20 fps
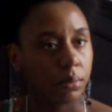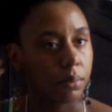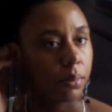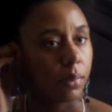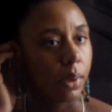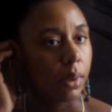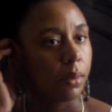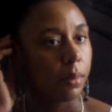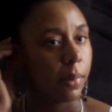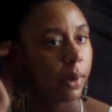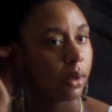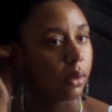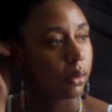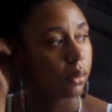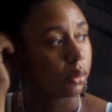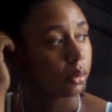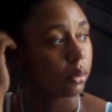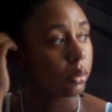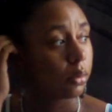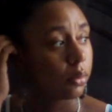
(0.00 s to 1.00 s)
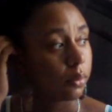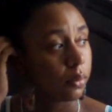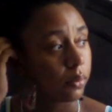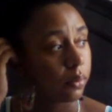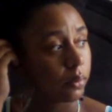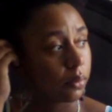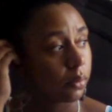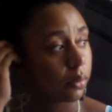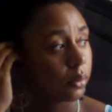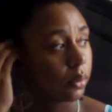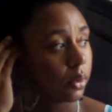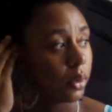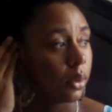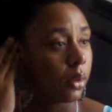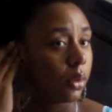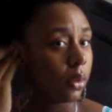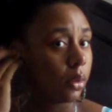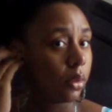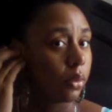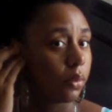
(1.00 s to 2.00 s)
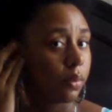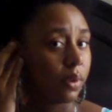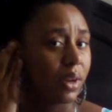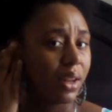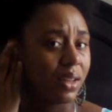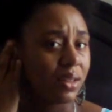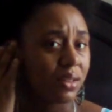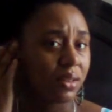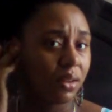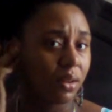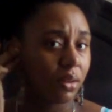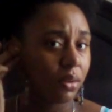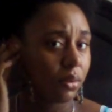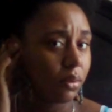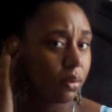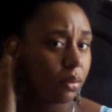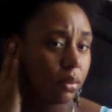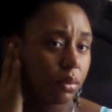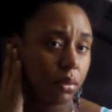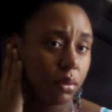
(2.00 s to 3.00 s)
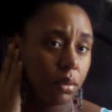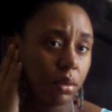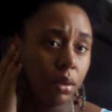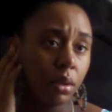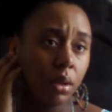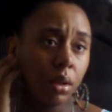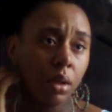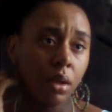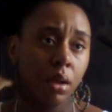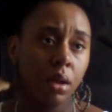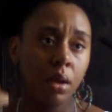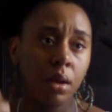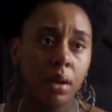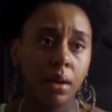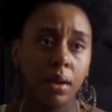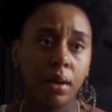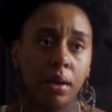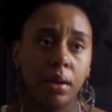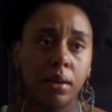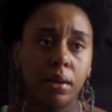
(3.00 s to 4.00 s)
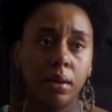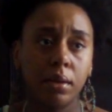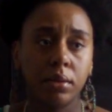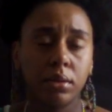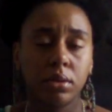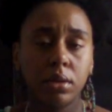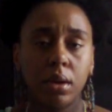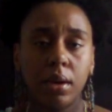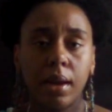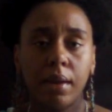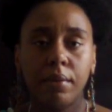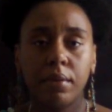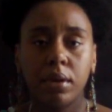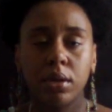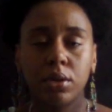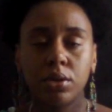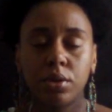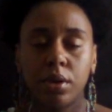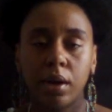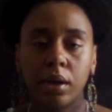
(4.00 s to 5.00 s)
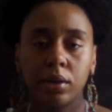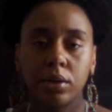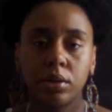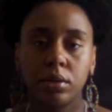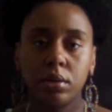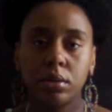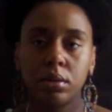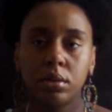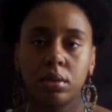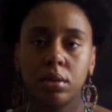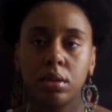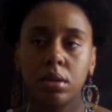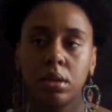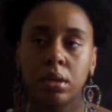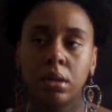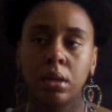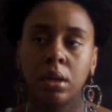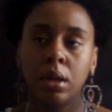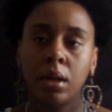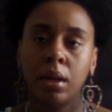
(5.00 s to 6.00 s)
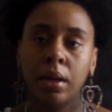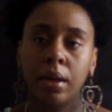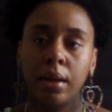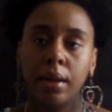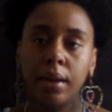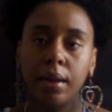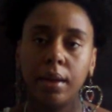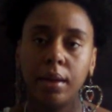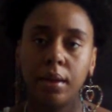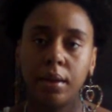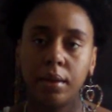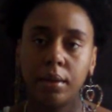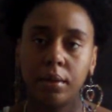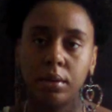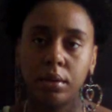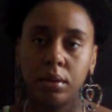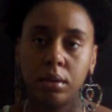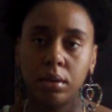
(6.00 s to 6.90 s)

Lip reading: maybe about 3 days ago. I started having contractions, and